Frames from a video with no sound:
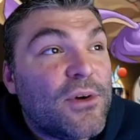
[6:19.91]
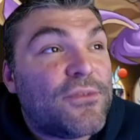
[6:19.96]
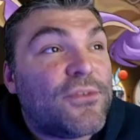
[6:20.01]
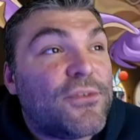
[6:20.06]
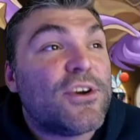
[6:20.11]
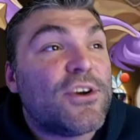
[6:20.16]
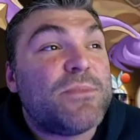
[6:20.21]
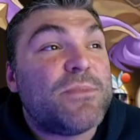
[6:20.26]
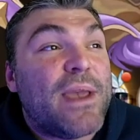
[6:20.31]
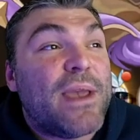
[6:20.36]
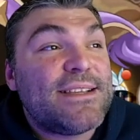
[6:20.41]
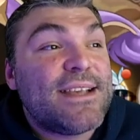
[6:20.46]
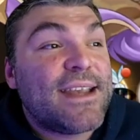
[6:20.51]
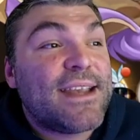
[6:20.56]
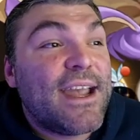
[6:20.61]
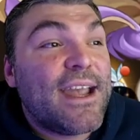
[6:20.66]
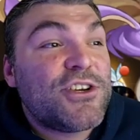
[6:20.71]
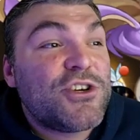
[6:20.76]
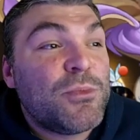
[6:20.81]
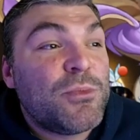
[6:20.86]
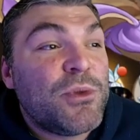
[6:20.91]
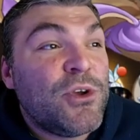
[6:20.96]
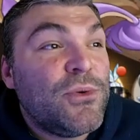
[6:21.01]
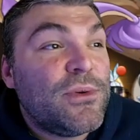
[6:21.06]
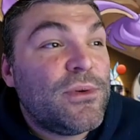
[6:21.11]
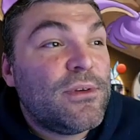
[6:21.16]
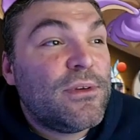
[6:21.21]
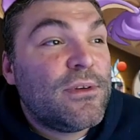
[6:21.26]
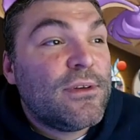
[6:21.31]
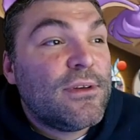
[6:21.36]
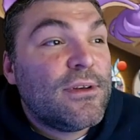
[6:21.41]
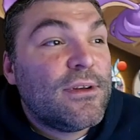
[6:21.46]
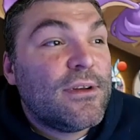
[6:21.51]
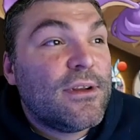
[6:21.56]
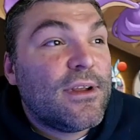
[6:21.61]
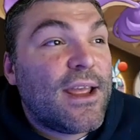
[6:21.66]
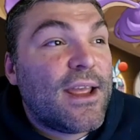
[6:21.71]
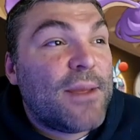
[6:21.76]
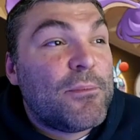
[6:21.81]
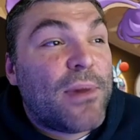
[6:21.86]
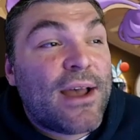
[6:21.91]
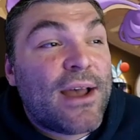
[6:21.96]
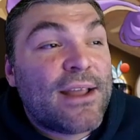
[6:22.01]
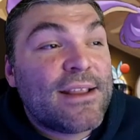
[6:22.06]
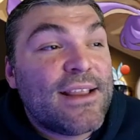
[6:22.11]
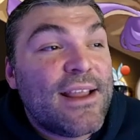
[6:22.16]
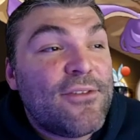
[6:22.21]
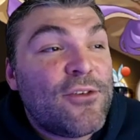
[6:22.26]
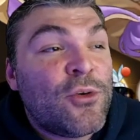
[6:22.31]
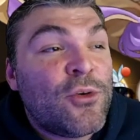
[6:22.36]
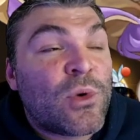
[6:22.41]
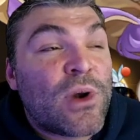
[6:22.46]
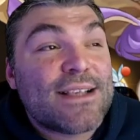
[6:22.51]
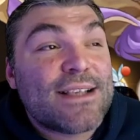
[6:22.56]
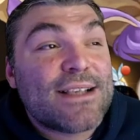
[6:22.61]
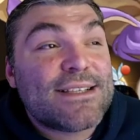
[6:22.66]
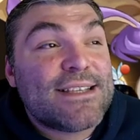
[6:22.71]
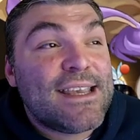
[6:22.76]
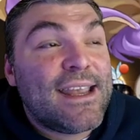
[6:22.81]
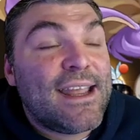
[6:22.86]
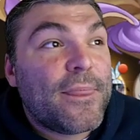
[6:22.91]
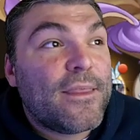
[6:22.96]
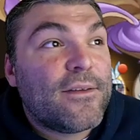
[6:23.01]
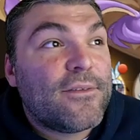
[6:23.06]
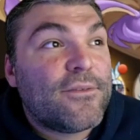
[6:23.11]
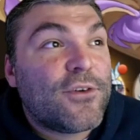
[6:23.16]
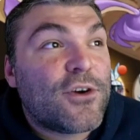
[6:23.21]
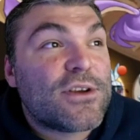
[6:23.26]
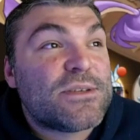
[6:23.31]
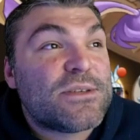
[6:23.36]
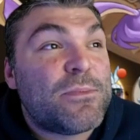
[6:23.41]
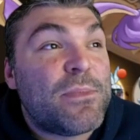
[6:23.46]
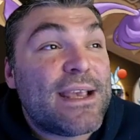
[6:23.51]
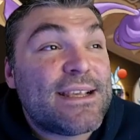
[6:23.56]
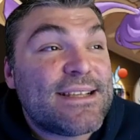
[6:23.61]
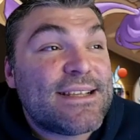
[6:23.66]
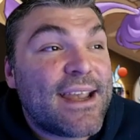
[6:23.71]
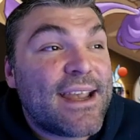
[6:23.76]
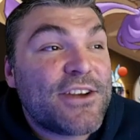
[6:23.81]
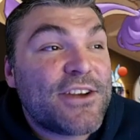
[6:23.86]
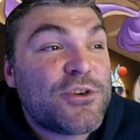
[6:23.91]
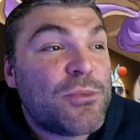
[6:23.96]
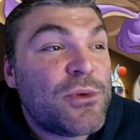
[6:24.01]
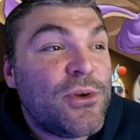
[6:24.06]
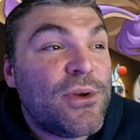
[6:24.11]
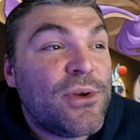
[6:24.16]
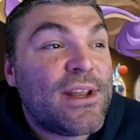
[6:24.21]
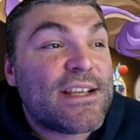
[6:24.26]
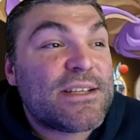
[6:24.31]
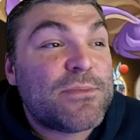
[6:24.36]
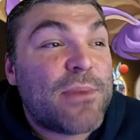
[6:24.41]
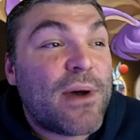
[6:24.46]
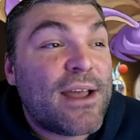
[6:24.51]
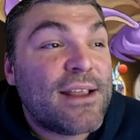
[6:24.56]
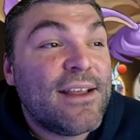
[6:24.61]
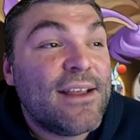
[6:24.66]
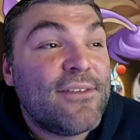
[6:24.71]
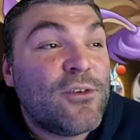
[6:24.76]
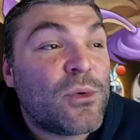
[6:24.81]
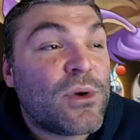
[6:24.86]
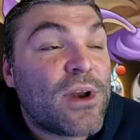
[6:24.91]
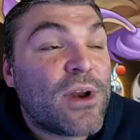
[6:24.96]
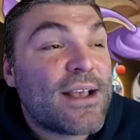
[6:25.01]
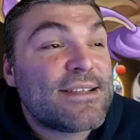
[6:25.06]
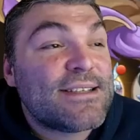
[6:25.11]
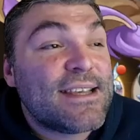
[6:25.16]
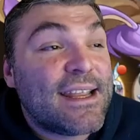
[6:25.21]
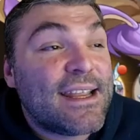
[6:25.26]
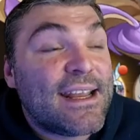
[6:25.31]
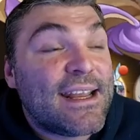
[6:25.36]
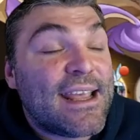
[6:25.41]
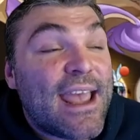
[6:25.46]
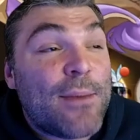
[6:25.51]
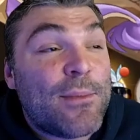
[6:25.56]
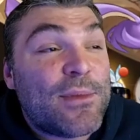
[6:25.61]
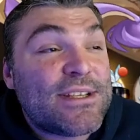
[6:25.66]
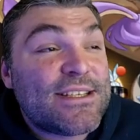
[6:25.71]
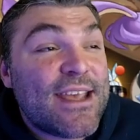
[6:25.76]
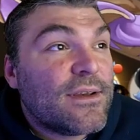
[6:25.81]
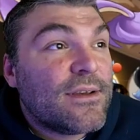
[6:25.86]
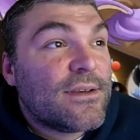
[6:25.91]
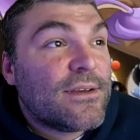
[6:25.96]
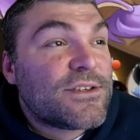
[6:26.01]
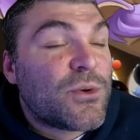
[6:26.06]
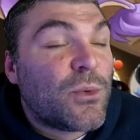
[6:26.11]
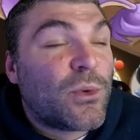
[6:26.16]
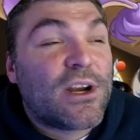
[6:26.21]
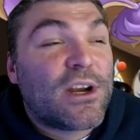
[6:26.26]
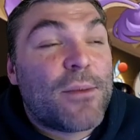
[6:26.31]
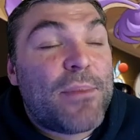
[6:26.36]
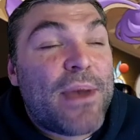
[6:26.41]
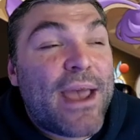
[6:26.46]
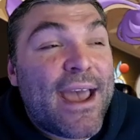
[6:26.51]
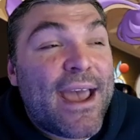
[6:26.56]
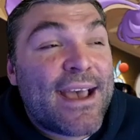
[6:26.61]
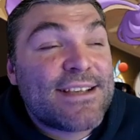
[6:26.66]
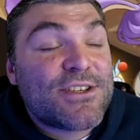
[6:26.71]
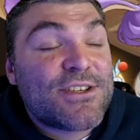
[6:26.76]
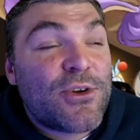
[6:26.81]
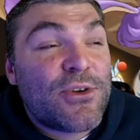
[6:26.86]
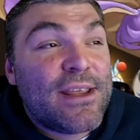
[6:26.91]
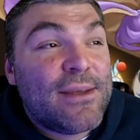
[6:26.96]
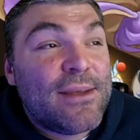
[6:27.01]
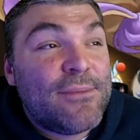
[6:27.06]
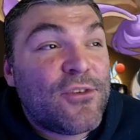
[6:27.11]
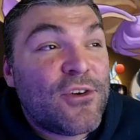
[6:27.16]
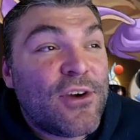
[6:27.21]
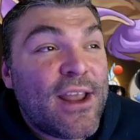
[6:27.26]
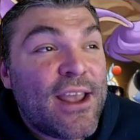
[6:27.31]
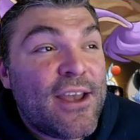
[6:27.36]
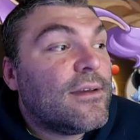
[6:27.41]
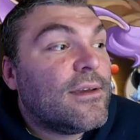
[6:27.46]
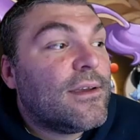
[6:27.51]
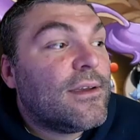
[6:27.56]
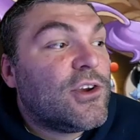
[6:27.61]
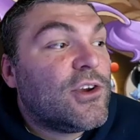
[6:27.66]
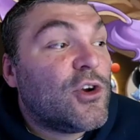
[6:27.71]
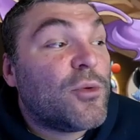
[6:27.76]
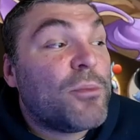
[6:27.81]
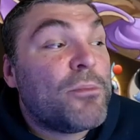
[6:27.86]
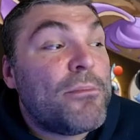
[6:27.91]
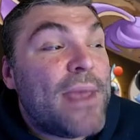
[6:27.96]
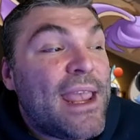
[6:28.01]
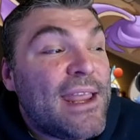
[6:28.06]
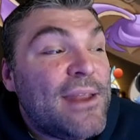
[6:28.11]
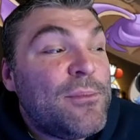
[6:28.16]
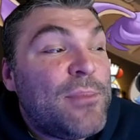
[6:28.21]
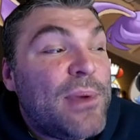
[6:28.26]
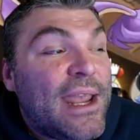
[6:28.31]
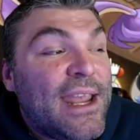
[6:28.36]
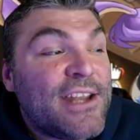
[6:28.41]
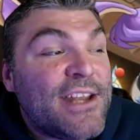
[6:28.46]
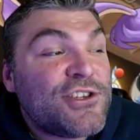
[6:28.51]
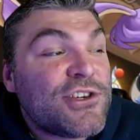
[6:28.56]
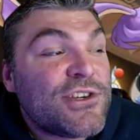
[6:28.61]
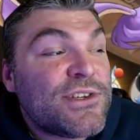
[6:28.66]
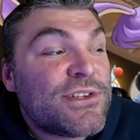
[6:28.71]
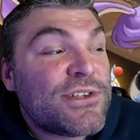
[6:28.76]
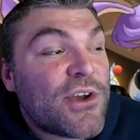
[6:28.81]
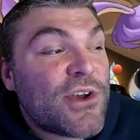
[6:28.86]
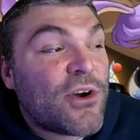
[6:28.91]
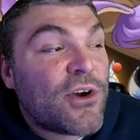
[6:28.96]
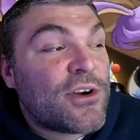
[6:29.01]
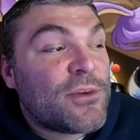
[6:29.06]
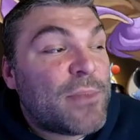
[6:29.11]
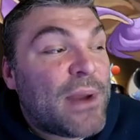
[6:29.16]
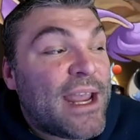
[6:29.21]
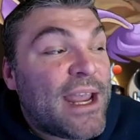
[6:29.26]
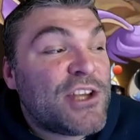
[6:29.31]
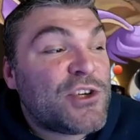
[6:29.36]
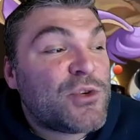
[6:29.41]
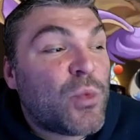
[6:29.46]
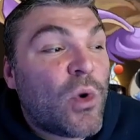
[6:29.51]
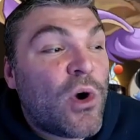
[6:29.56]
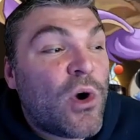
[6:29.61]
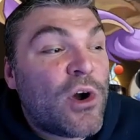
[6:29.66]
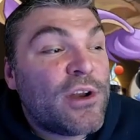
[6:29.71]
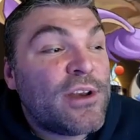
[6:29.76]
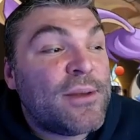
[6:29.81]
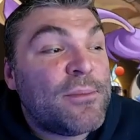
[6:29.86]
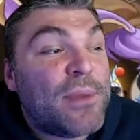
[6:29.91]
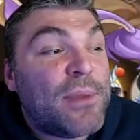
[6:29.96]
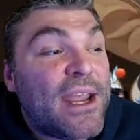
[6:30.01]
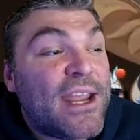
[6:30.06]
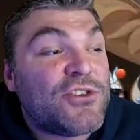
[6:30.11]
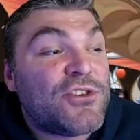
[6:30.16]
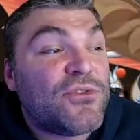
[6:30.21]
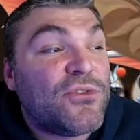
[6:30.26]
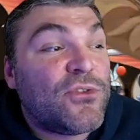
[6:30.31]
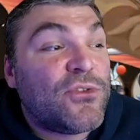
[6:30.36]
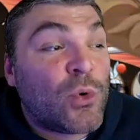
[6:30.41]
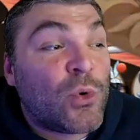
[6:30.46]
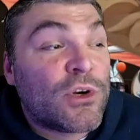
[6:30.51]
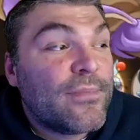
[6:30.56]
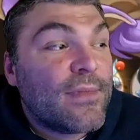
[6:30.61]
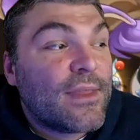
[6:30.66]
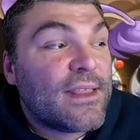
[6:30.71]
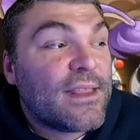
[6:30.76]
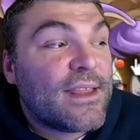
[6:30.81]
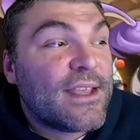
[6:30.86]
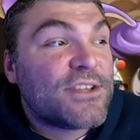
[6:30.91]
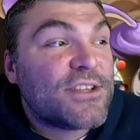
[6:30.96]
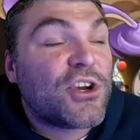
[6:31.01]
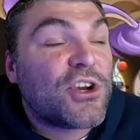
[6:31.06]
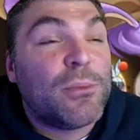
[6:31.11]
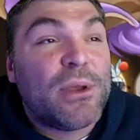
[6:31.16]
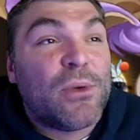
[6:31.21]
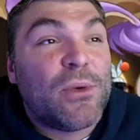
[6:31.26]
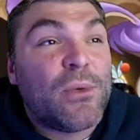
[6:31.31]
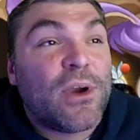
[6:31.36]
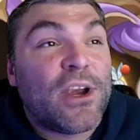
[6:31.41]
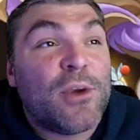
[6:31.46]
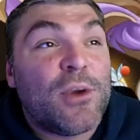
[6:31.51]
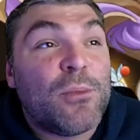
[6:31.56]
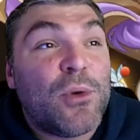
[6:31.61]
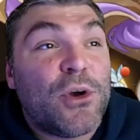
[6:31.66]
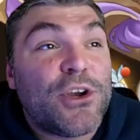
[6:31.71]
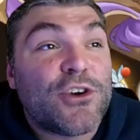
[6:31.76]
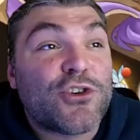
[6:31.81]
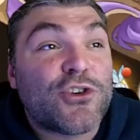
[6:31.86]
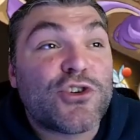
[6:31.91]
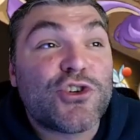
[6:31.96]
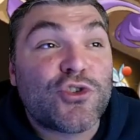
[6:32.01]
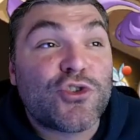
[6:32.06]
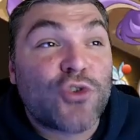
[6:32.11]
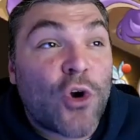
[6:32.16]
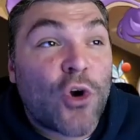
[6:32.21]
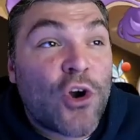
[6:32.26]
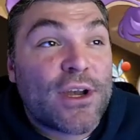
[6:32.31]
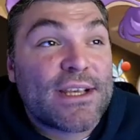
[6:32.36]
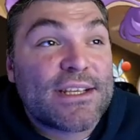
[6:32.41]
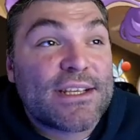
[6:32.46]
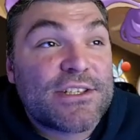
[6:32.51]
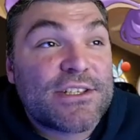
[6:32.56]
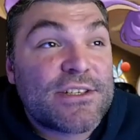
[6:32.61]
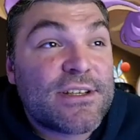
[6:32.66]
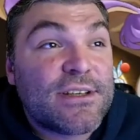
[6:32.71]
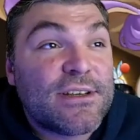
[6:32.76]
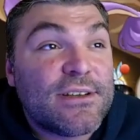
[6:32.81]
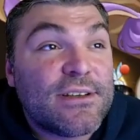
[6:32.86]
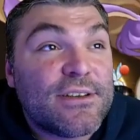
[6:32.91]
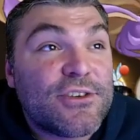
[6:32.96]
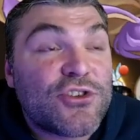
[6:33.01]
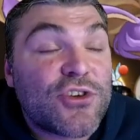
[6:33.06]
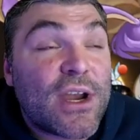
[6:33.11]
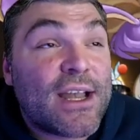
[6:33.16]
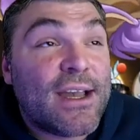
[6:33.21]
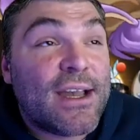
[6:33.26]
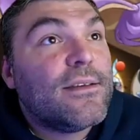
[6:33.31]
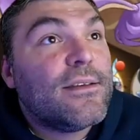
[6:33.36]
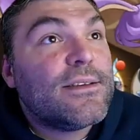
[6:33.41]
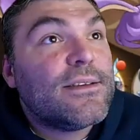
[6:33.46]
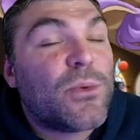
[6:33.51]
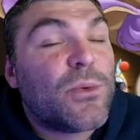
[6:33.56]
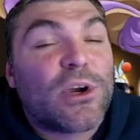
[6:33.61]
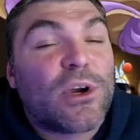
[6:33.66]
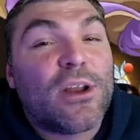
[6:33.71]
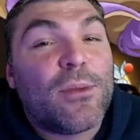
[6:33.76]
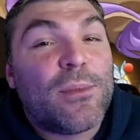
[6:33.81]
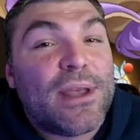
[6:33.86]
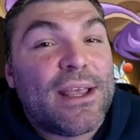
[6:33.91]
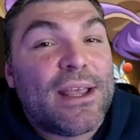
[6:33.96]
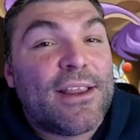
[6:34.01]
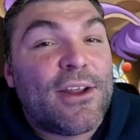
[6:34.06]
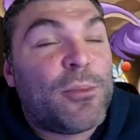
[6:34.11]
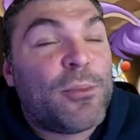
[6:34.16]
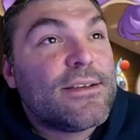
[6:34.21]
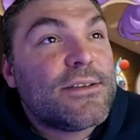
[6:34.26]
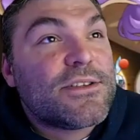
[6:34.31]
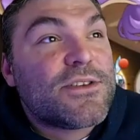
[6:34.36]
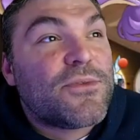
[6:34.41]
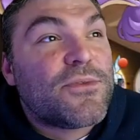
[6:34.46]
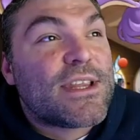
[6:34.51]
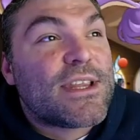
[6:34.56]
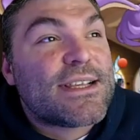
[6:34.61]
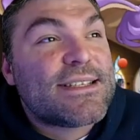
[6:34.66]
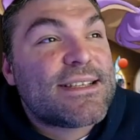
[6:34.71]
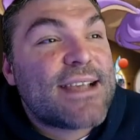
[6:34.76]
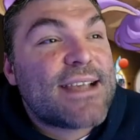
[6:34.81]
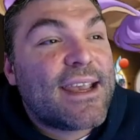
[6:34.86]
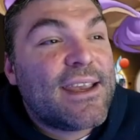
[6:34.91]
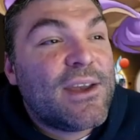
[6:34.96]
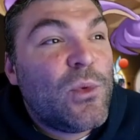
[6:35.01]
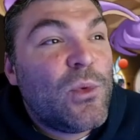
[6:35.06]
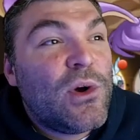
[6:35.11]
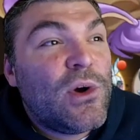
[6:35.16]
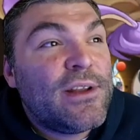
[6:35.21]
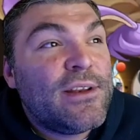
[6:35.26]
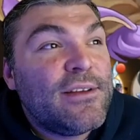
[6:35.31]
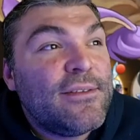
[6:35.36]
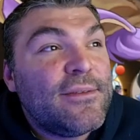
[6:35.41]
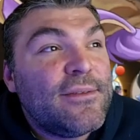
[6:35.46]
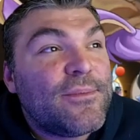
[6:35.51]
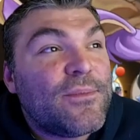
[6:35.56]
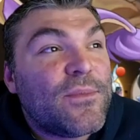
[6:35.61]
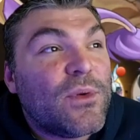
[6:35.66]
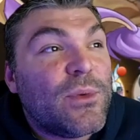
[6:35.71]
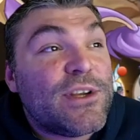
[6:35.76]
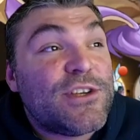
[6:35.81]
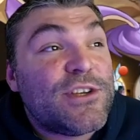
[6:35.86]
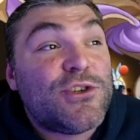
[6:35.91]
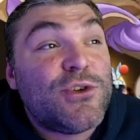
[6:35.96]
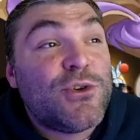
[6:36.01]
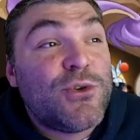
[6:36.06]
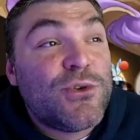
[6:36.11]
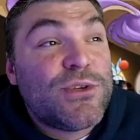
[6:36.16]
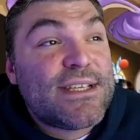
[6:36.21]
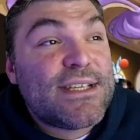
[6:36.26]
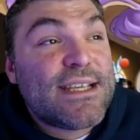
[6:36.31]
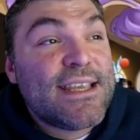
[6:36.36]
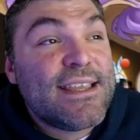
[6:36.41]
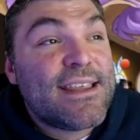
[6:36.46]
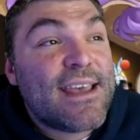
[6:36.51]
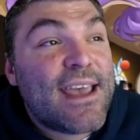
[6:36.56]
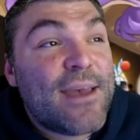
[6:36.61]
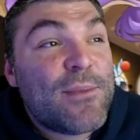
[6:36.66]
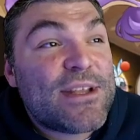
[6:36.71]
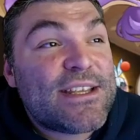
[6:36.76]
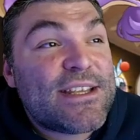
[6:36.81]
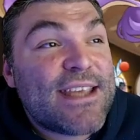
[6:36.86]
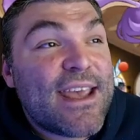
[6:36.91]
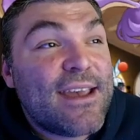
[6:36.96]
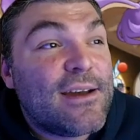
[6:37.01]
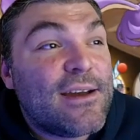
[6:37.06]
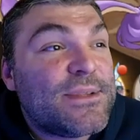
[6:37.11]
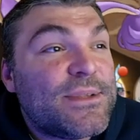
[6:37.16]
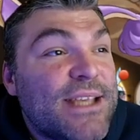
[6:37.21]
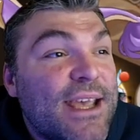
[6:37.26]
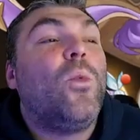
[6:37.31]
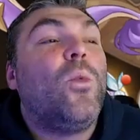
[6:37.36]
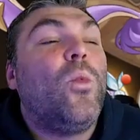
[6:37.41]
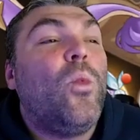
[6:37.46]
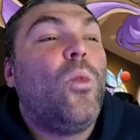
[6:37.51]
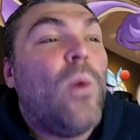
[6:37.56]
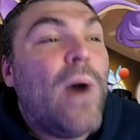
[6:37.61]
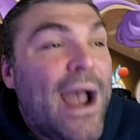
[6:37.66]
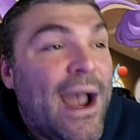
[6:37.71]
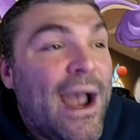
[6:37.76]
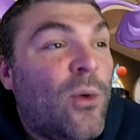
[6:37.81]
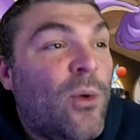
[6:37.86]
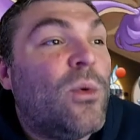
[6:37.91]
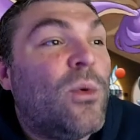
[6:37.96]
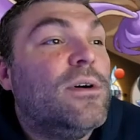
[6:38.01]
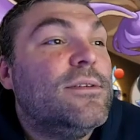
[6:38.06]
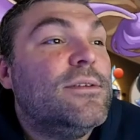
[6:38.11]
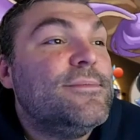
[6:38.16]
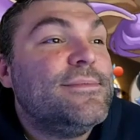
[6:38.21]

For his basic attribute and bond level, we're not seeing any. For his basic attribute and his bond level, we're not seeing any M attack. So we're going to pass on him for now. Your main pages are page 1 and page 4. These are going to be where you put your strongest Draconia. So we're going to be a little picky. So for the second one, we do see the M attack up top. Wow.